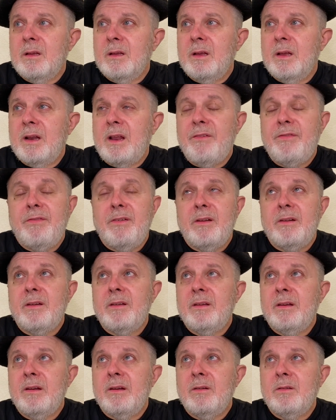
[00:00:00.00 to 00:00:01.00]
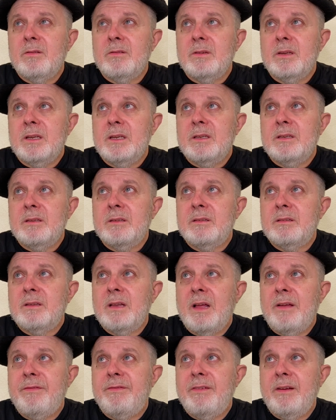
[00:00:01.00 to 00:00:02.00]
And I found, you know, and
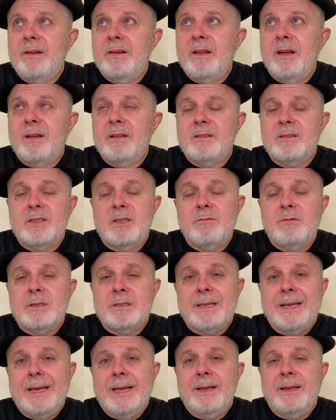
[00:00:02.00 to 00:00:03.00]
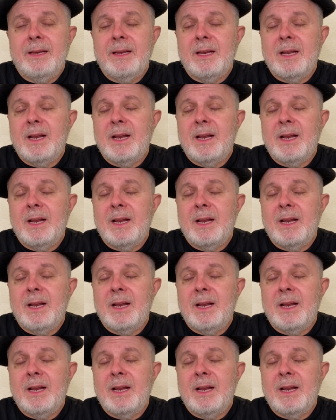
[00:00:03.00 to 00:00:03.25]
I found out she was eighteen,